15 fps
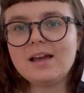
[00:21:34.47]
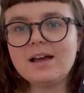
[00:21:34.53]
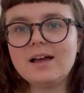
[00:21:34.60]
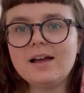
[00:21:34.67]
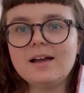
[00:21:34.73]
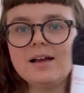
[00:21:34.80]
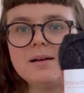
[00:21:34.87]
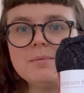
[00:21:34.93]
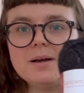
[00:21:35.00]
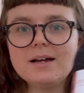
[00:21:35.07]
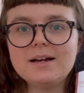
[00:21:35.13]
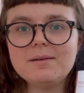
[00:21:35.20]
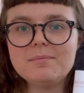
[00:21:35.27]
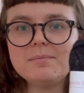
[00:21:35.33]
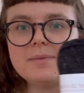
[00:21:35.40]
down.
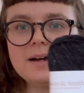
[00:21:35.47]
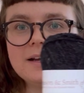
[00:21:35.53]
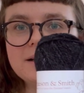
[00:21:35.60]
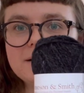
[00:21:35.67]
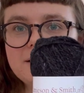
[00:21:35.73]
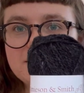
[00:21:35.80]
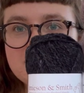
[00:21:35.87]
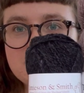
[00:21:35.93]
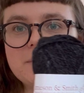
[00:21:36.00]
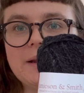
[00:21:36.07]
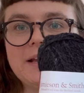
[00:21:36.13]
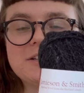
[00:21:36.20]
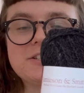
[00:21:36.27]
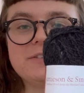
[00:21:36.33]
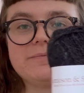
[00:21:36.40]
My colour
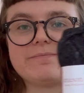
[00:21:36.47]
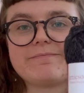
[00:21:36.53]
combination.